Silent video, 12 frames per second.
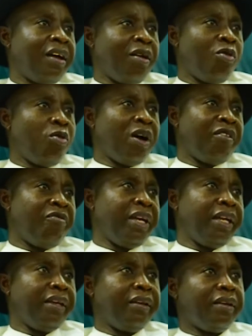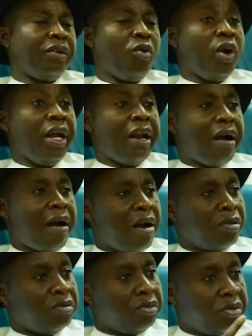who have been going
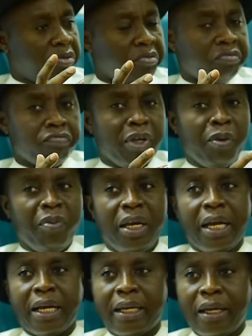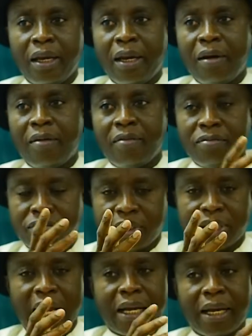around maiming and killing,
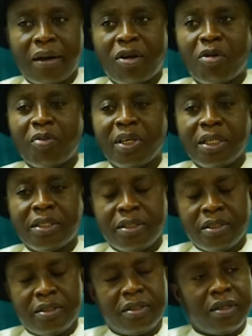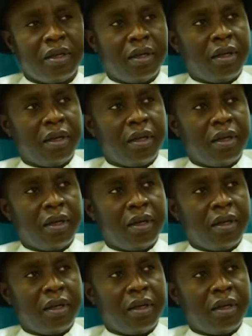sacking communities.